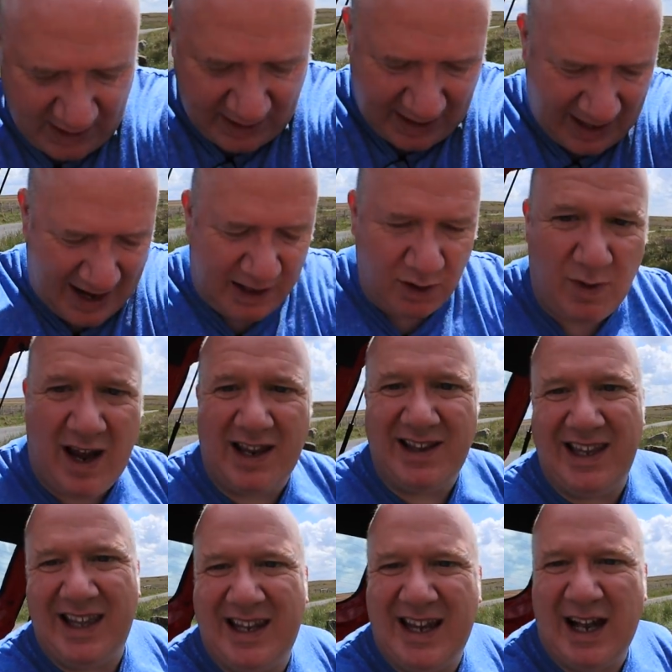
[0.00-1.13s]
in anywhere
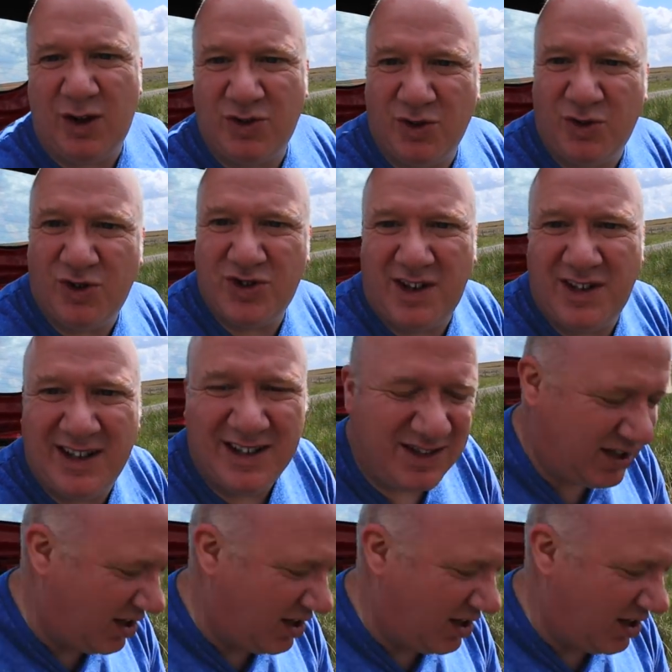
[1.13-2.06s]
near the outdoors on it.